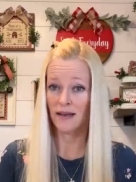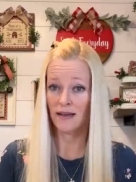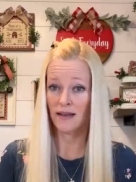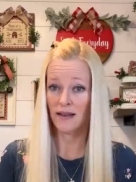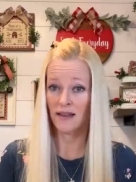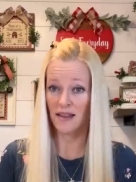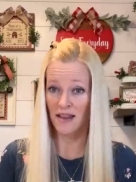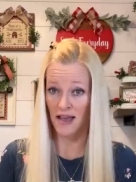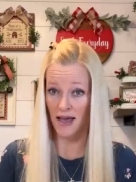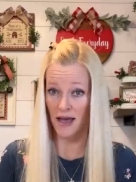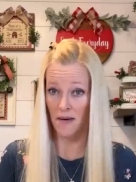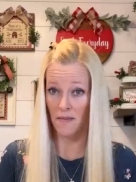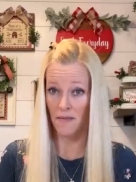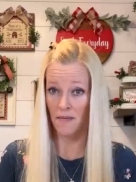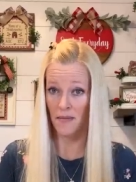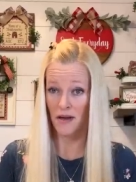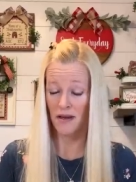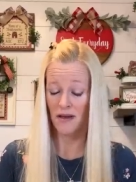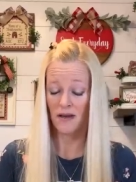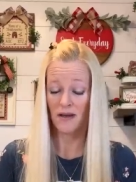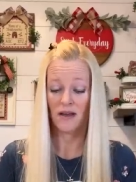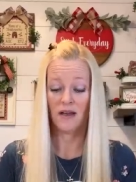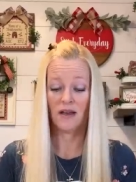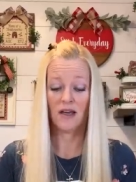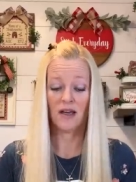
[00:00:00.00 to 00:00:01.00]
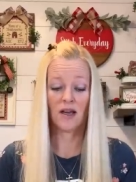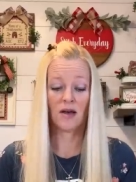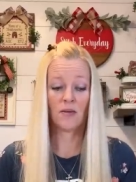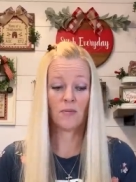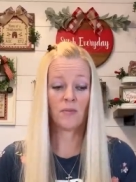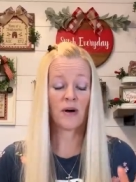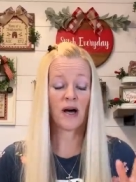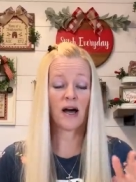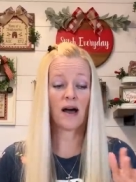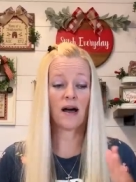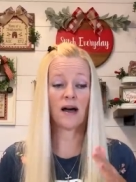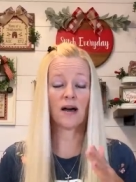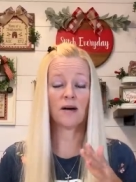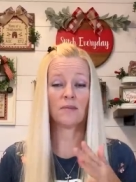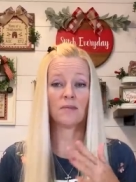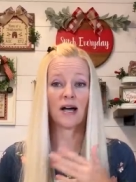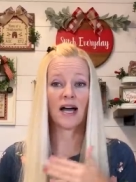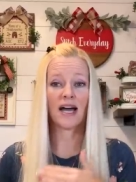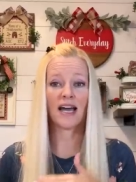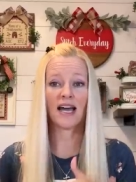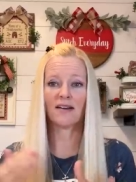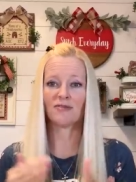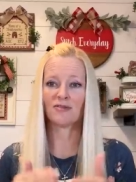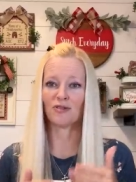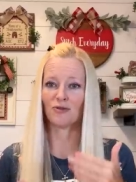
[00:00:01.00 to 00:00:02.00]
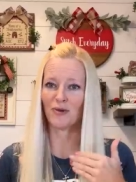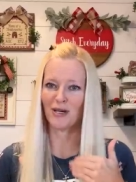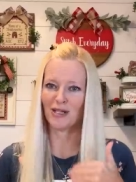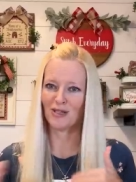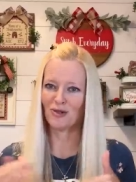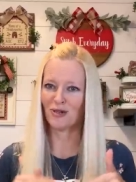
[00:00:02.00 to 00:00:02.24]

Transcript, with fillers: them, but um, I have to wait